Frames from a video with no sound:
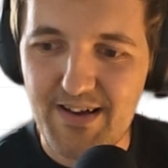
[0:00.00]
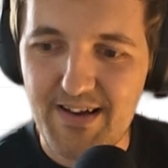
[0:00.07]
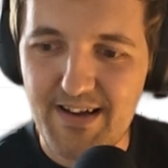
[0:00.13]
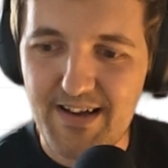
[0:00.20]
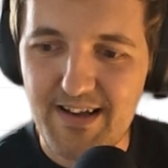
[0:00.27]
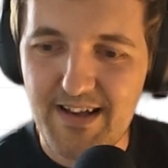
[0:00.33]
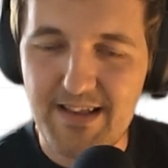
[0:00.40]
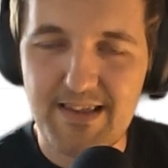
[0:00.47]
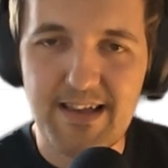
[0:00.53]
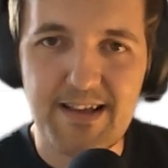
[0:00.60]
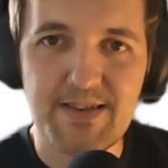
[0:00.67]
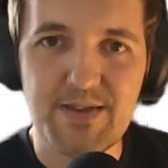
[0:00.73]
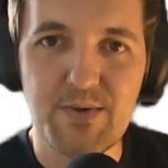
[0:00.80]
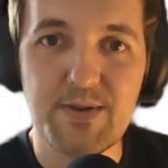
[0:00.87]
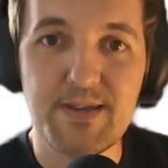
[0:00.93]
it
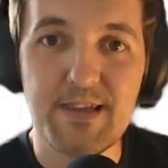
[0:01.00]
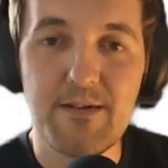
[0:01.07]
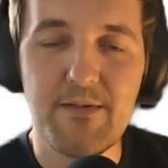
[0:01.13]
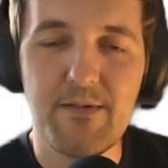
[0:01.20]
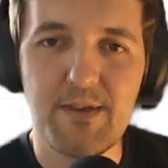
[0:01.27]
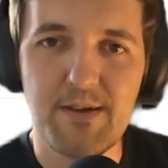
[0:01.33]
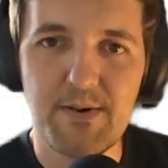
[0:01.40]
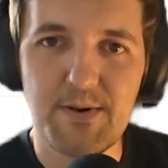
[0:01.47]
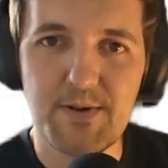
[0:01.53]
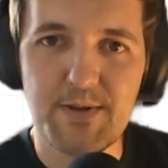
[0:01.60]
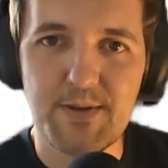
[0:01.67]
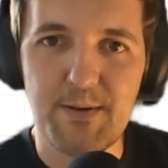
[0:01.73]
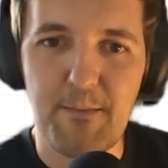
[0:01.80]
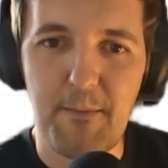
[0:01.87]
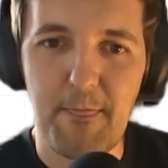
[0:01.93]
takes you 7 years
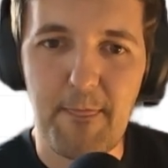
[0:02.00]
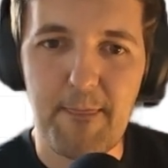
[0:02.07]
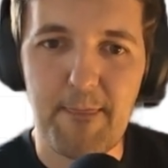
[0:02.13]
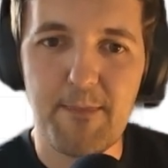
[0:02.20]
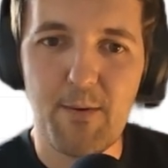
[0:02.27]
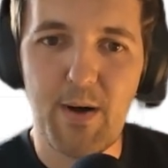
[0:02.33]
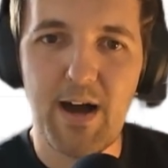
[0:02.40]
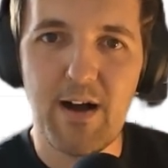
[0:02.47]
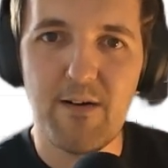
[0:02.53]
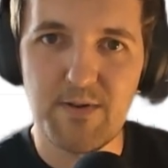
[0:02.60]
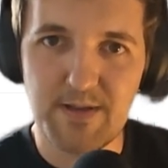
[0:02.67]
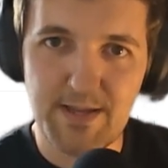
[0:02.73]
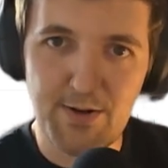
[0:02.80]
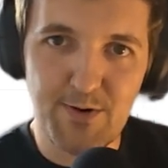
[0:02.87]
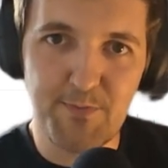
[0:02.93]
to have a
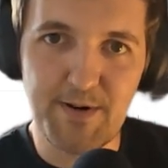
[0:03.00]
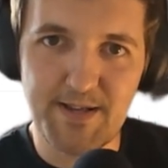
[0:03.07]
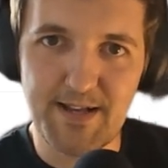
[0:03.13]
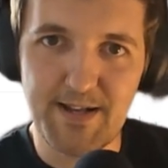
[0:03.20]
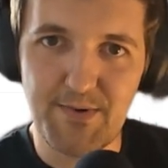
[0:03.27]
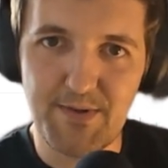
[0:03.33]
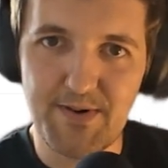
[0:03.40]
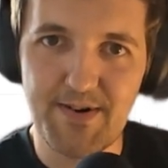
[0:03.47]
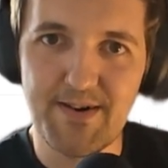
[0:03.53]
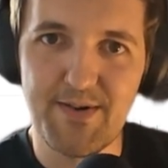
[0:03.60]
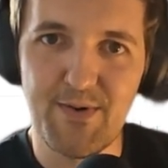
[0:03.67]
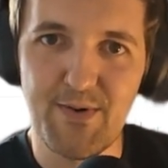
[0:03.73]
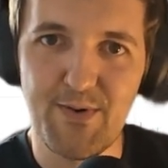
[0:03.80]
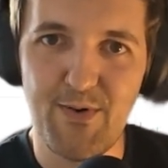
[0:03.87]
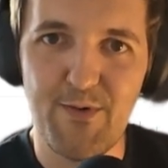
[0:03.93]
0% return
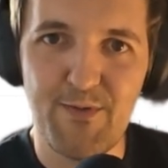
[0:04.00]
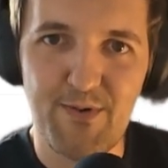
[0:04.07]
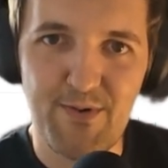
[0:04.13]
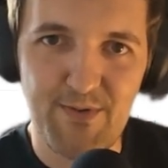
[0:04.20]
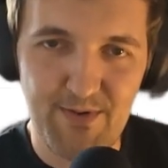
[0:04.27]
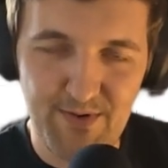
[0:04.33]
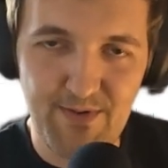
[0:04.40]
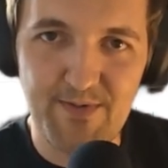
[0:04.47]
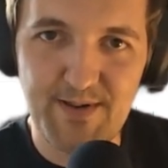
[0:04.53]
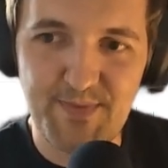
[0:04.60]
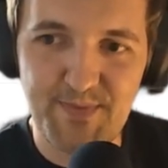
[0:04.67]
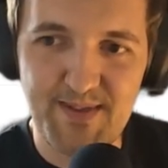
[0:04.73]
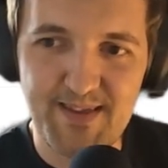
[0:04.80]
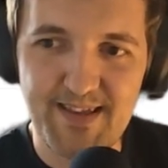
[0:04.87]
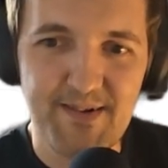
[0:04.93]
of your
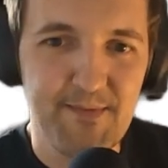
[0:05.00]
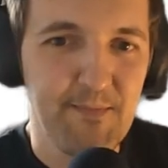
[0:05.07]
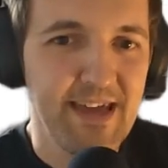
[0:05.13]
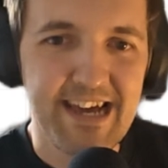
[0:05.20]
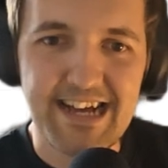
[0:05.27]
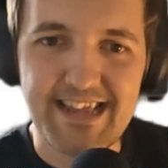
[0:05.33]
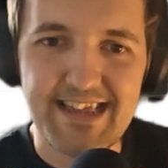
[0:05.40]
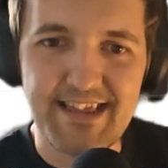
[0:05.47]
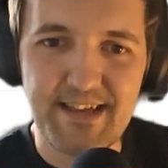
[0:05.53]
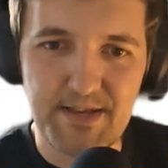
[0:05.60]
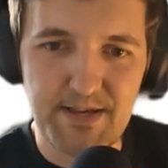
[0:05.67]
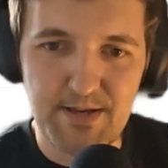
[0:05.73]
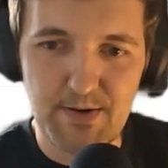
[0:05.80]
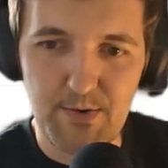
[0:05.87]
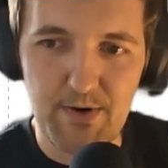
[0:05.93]
investment. This is
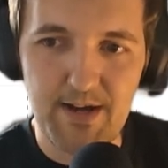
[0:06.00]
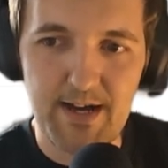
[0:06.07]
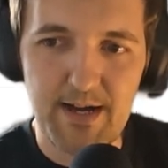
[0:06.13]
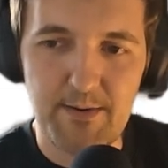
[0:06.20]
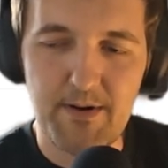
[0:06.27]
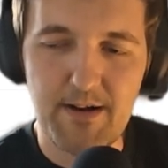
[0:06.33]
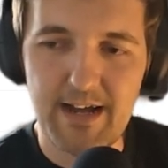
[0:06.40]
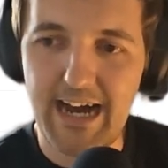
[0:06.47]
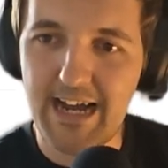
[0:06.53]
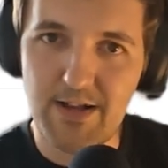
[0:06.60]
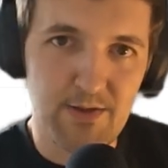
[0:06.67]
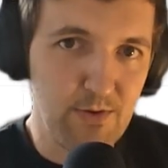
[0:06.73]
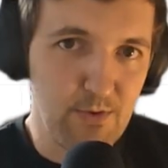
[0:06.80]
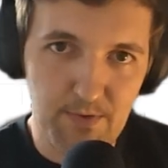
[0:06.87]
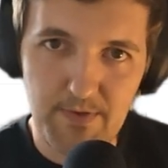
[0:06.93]
not going to happen. I
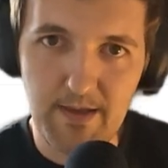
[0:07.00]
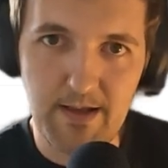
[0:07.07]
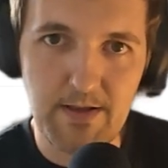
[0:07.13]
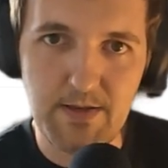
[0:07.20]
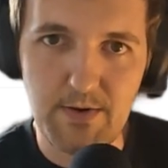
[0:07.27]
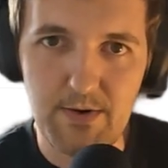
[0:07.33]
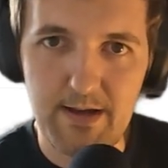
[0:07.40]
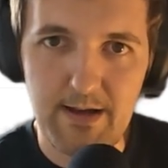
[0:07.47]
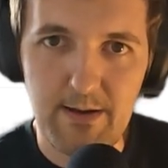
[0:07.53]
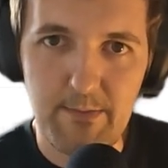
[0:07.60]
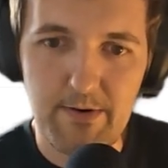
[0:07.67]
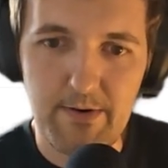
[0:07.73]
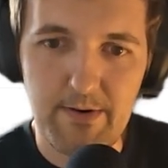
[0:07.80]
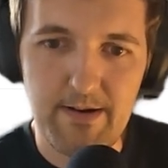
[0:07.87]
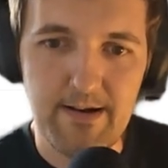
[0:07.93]
don't think it's going to happen.
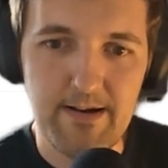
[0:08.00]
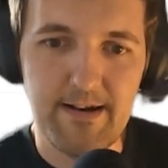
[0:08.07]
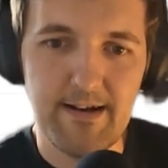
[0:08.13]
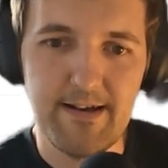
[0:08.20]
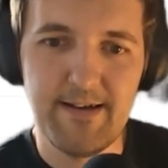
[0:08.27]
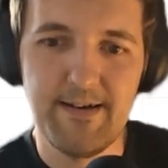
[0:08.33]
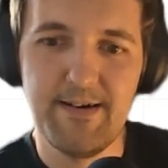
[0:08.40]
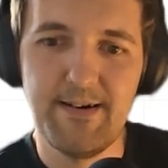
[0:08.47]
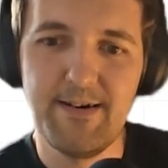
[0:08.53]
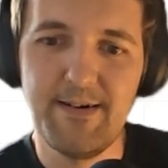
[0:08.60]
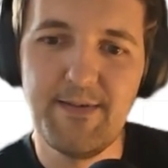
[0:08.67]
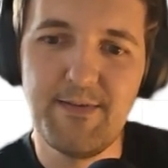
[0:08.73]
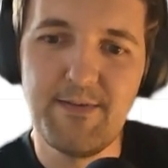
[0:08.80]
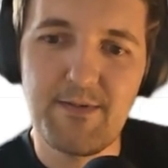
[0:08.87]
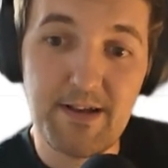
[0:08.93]

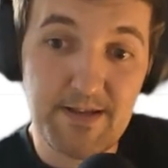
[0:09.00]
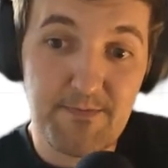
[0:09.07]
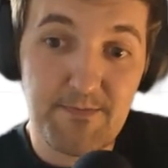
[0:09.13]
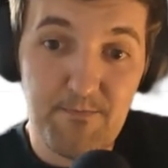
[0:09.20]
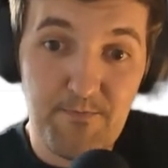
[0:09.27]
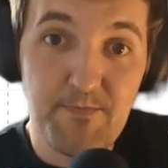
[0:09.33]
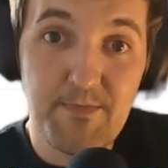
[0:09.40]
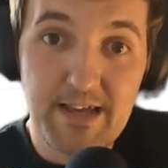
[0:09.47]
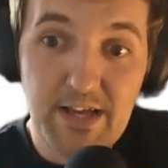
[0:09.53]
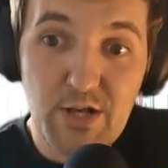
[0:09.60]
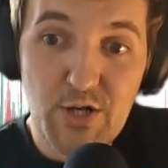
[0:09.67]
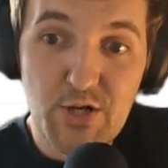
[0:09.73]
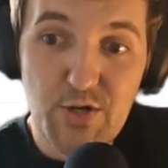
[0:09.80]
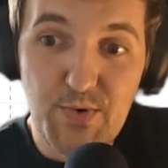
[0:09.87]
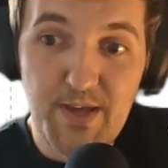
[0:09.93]
Because the
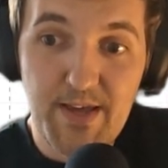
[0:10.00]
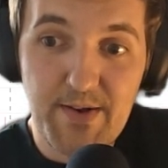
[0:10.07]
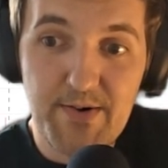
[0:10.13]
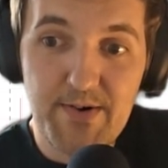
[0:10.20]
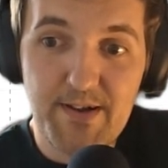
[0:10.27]
issue here